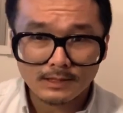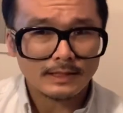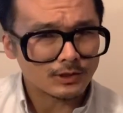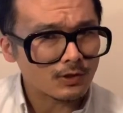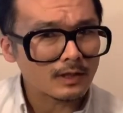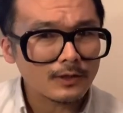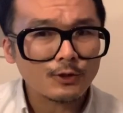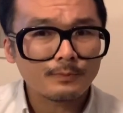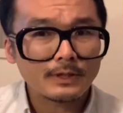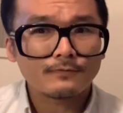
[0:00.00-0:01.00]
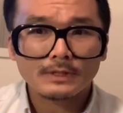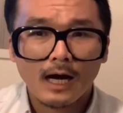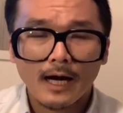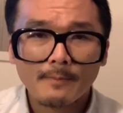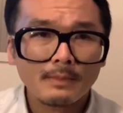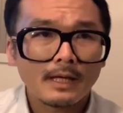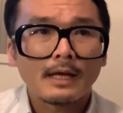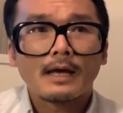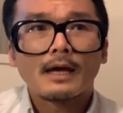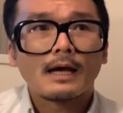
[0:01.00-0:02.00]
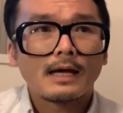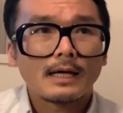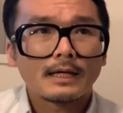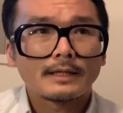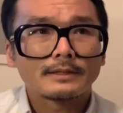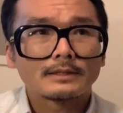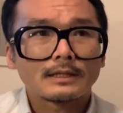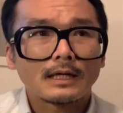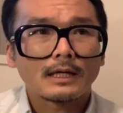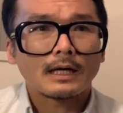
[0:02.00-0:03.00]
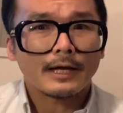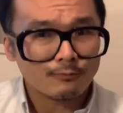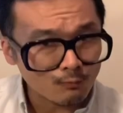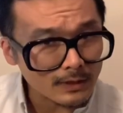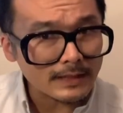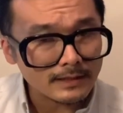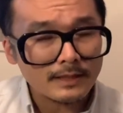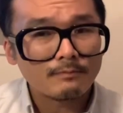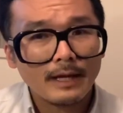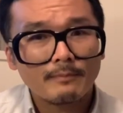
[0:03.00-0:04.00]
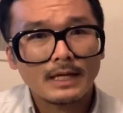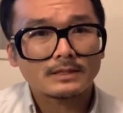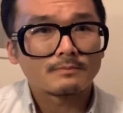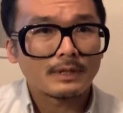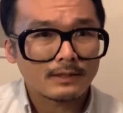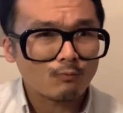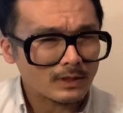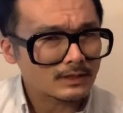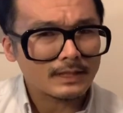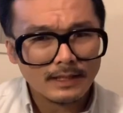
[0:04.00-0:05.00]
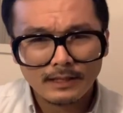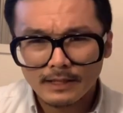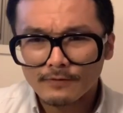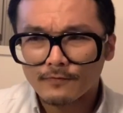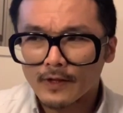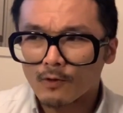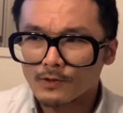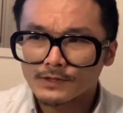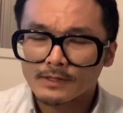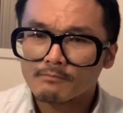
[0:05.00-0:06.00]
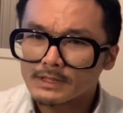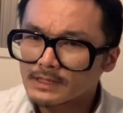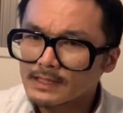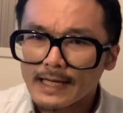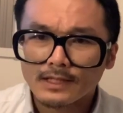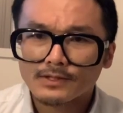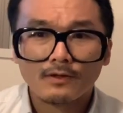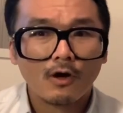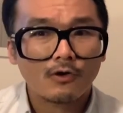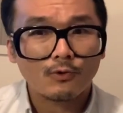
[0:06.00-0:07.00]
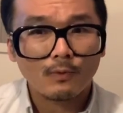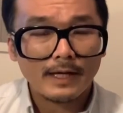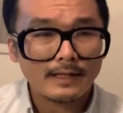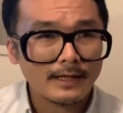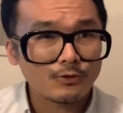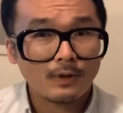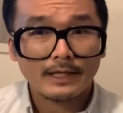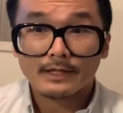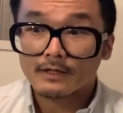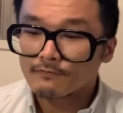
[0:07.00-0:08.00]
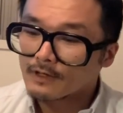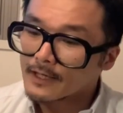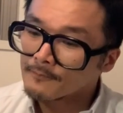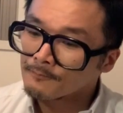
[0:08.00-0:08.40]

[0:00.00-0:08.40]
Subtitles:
took a little bit of time, and I really did my best. But once again, if there are some mistakes along the way that you identify,